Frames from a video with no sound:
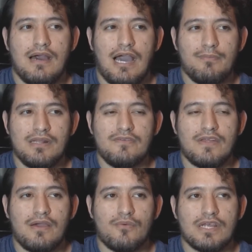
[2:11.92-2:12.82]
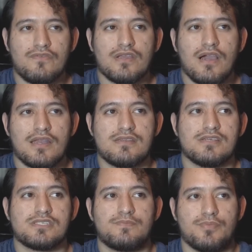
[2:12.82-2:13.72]
I believe that whatever God
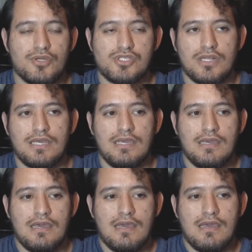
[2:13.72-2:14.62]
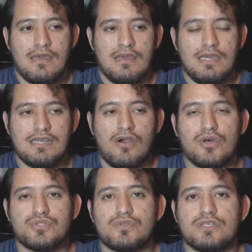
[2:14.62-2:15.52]
does spiritually, He
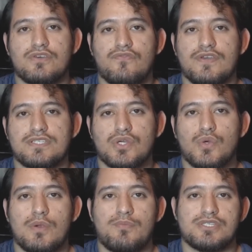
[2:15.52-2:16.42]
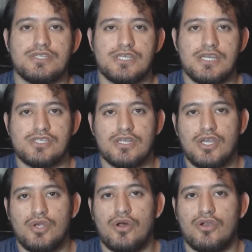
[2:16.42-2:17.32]
also does a physical representation
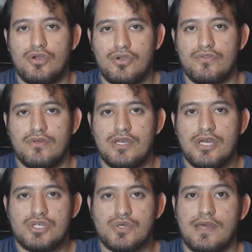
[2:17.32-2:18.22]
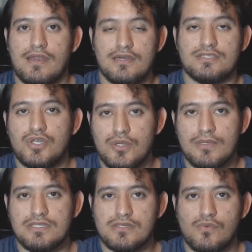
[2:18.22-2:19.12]
here on earth. So that us
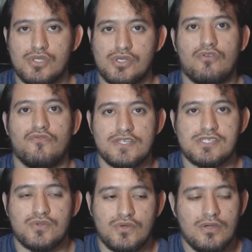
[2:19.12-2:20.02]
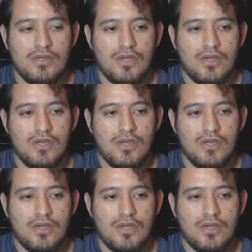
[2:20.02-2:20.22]
humans, which are physical,